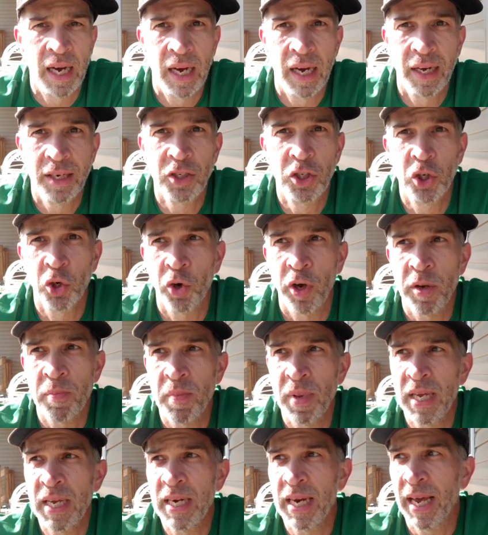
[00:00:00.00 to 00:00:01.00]
Join
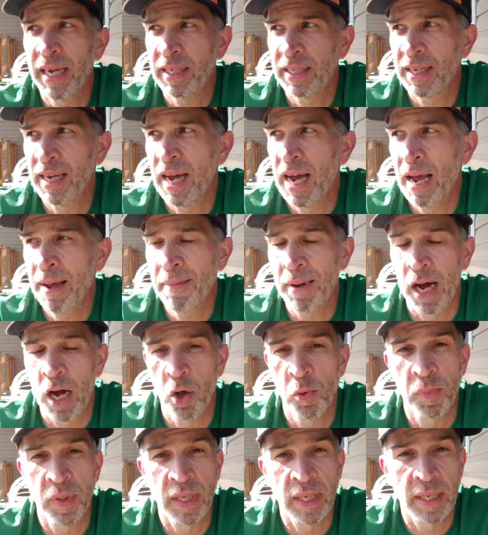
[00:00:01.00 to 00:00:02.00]
me next time. I'll
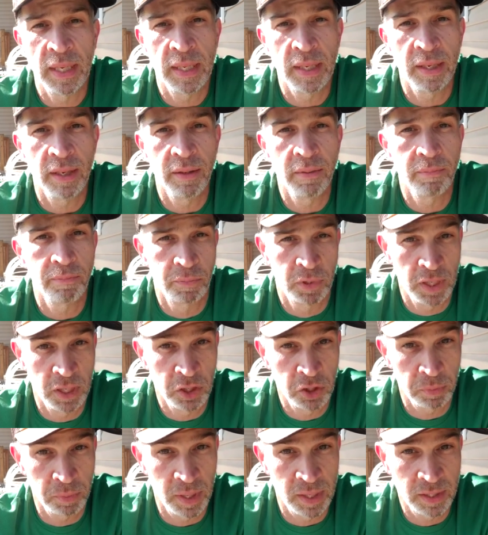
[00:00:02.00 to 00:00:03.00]
be
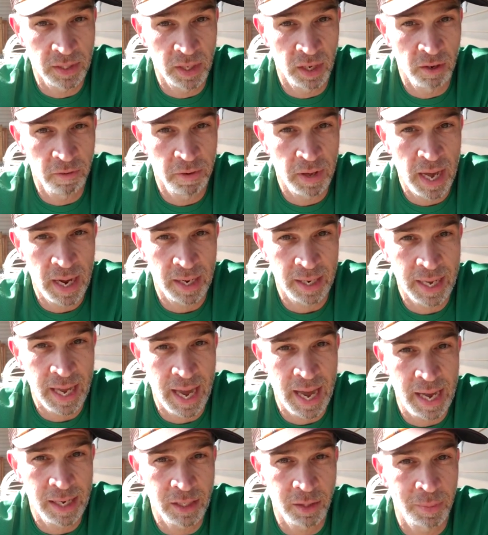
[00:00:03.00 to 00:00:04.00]
teaching myself how to
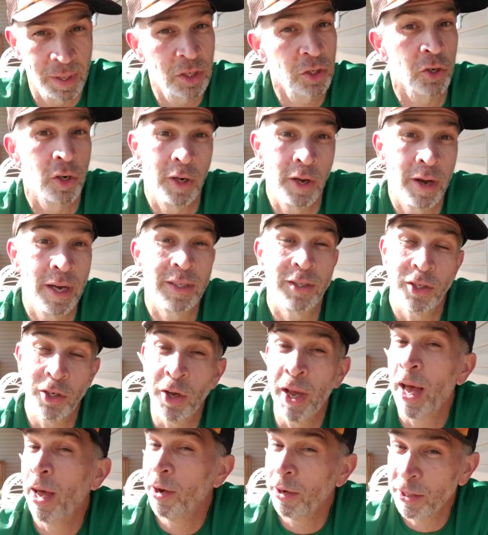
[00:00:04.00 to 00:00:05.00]
cast, make sure I
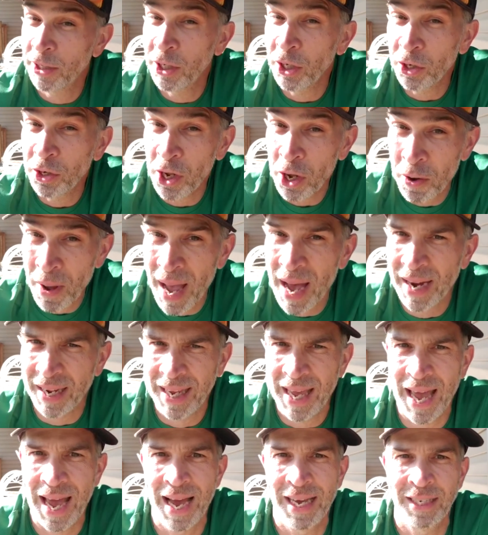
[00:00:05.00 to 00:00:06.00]
still know how to
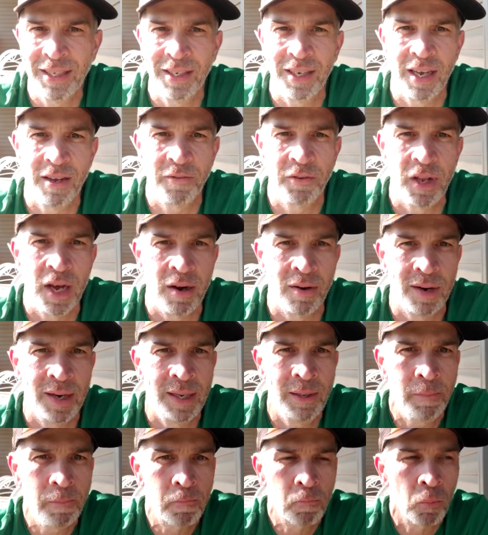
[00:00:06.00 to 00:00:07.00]
cast a fly
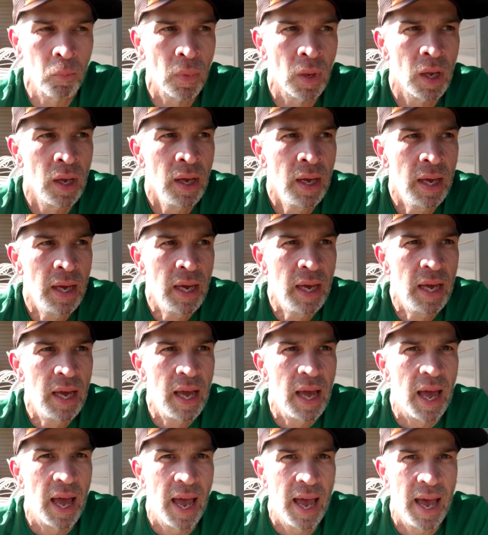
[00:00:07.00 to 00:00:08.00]
rod.
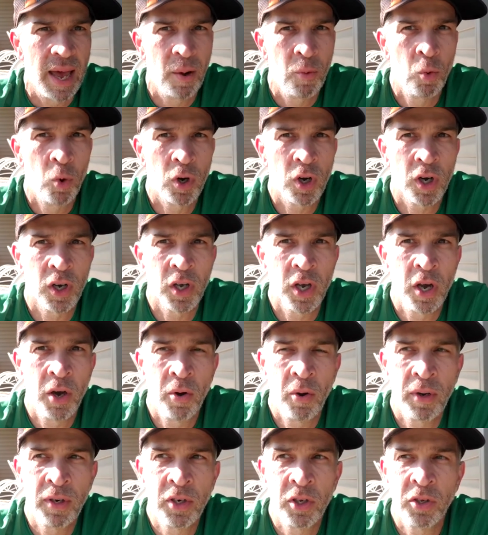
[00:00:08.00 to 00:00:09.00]
And we're going to
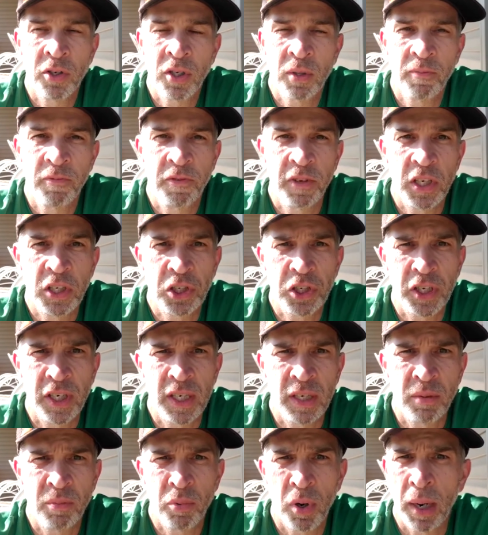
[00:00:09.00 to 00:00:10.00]
go and do some
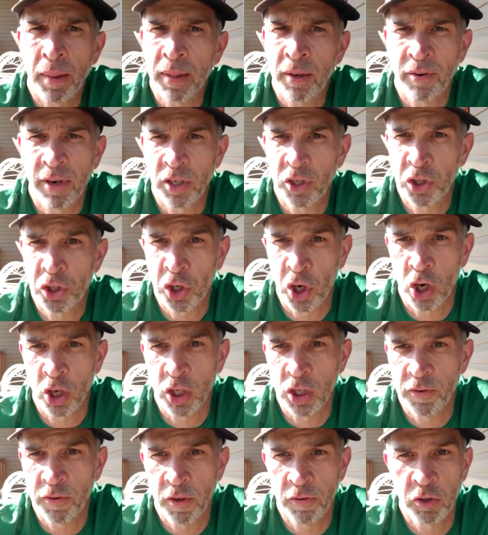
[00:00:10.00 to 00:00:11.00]
fishing, probably around
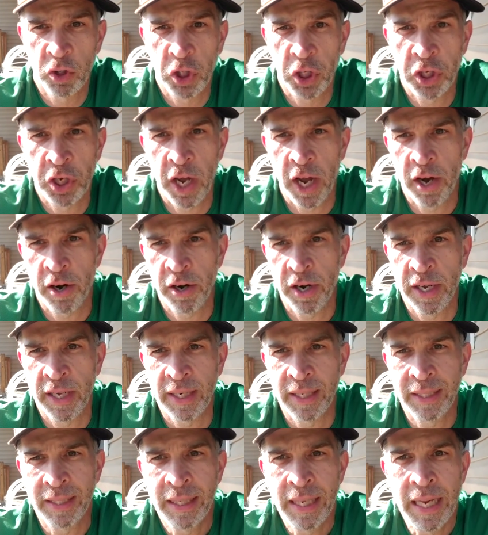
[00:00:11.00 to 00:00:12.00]
Charlottesville, Virginia area.